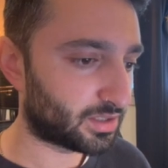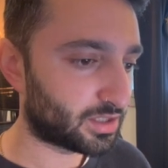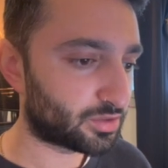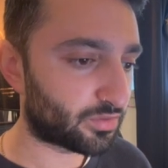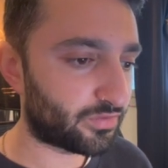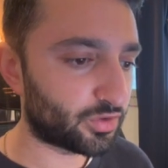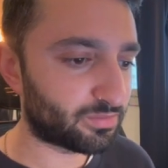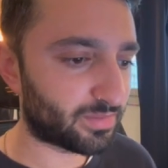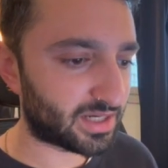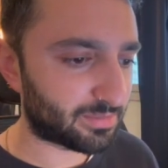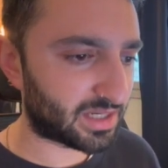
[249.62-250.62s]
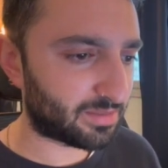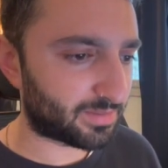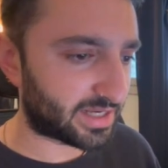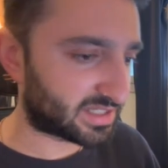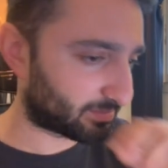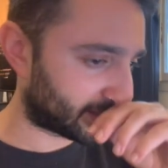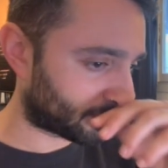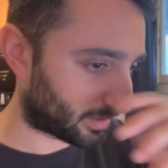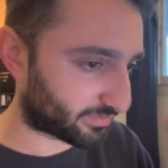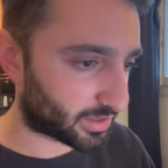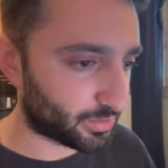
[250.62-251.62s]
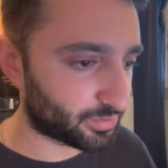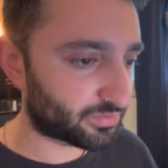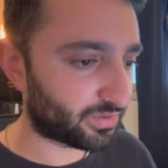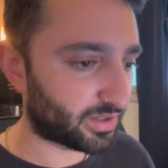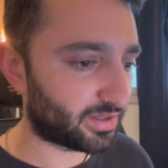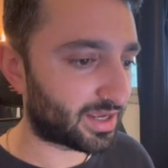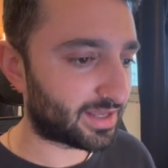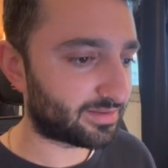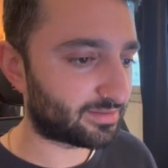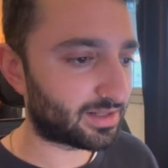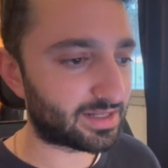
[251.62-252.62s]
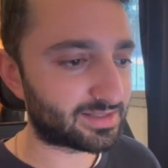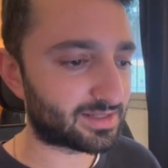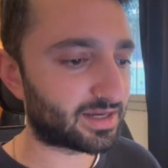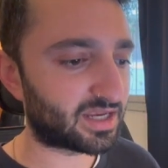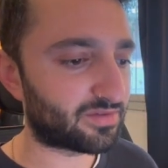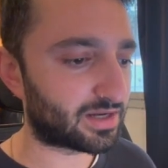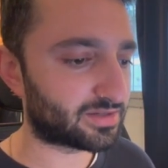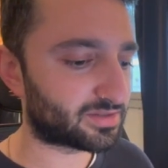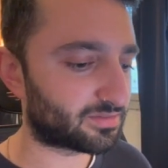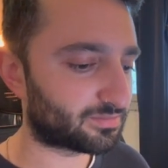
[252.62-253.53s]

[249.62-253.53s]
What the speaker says: So we viewed many placements. We have the news feed, and let's give it a listen.